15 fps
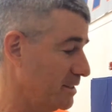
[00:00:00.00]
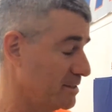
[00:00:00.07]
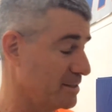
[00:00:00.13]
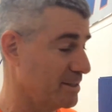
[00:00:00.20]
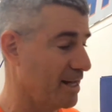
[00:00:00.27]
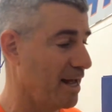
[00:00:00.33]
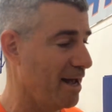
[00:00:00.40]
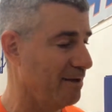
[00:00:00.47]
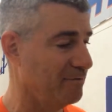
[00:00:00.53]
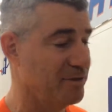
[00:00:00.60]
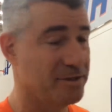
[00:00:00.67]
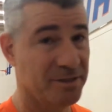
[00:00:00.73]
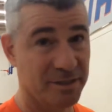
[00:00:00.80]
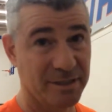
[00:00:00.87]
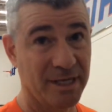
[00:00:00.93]
staff
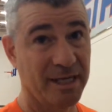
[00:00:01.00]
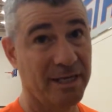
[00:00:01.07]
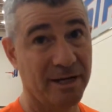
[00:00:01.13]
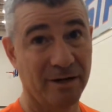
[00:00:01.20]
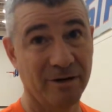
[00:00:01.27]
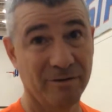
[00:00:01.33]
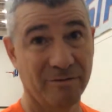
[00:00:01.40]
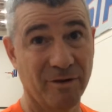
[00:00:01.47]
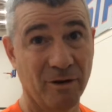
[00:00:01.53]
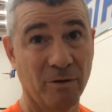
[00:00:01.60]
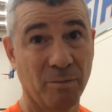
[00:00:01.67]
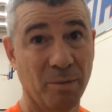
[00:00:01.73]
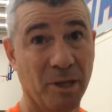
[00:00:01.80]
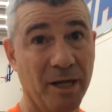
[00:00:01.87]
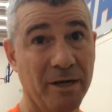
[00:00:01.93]
is to take care of our
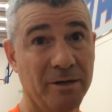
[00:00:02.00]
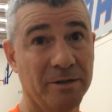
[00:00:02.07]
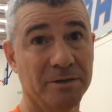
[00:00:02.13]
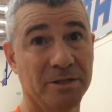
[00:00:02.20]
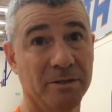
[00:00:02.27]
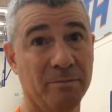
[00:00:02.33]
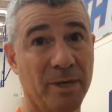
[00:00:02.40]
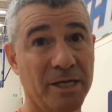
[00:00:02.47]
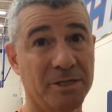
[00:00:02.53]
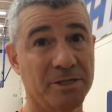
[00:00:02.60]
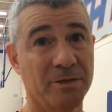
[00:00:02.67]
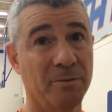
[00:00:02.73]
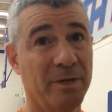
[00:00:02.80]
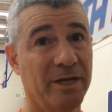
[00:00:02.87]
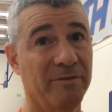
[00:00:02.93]
players and make
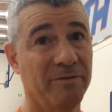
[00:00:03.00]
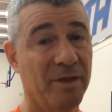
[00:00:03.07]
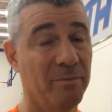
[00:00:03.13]
sure we give